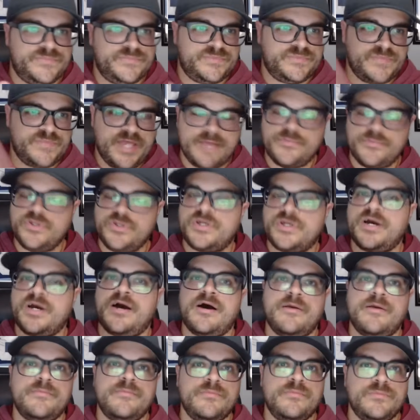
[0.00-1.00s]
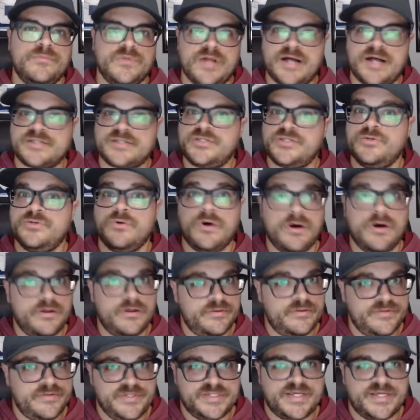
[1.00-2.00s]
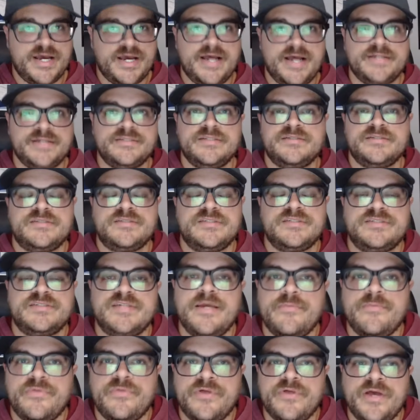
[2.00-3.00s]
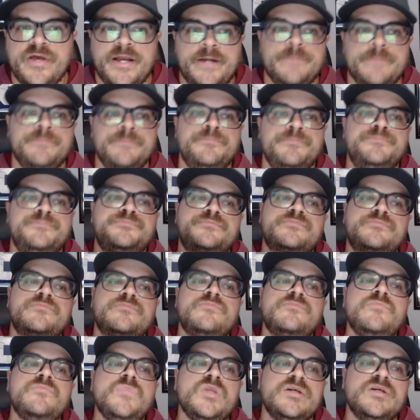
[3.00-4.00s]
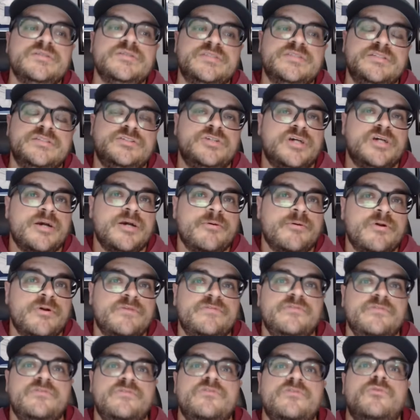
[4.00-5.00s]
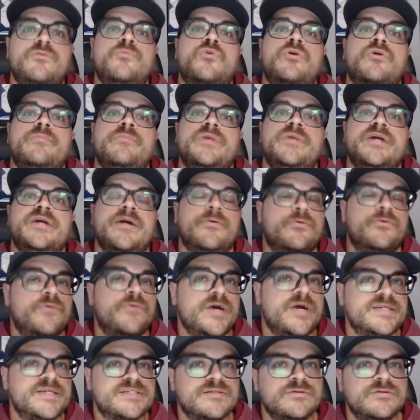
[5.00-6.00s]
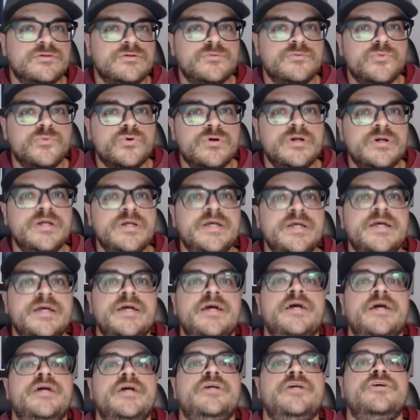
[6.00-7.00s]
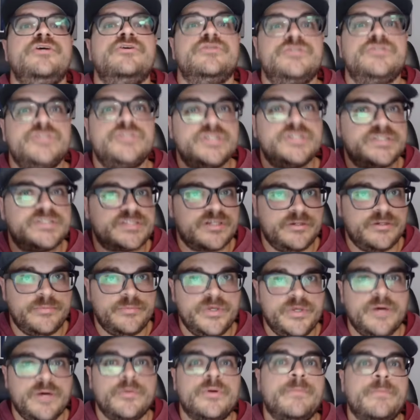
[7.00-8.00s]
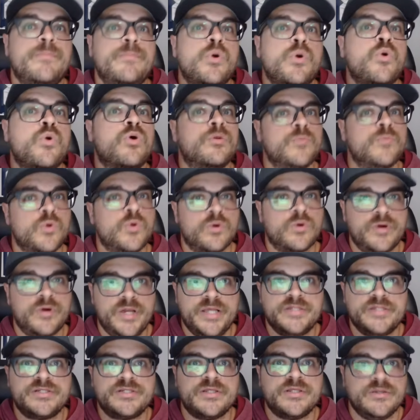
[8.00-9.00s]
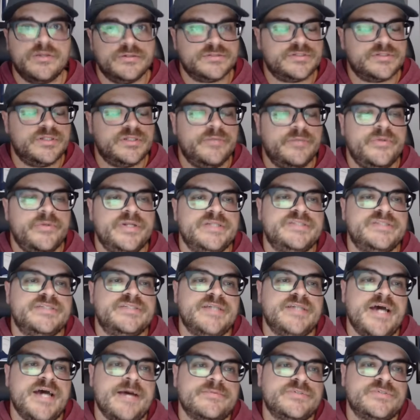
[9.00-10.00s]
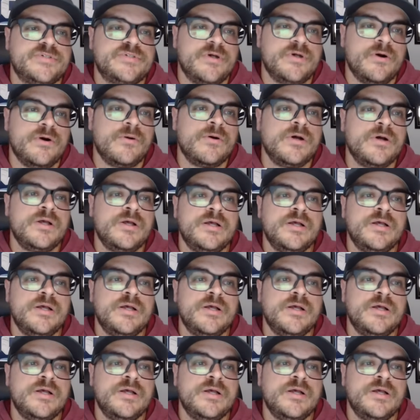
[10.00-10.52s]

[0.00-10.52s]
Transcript: Ebukam, Latu, all of these guys, it's the same thing. Since you're coming off the field more and being able to rest a little more, you're just going to be able to pour more into those limited snaps. So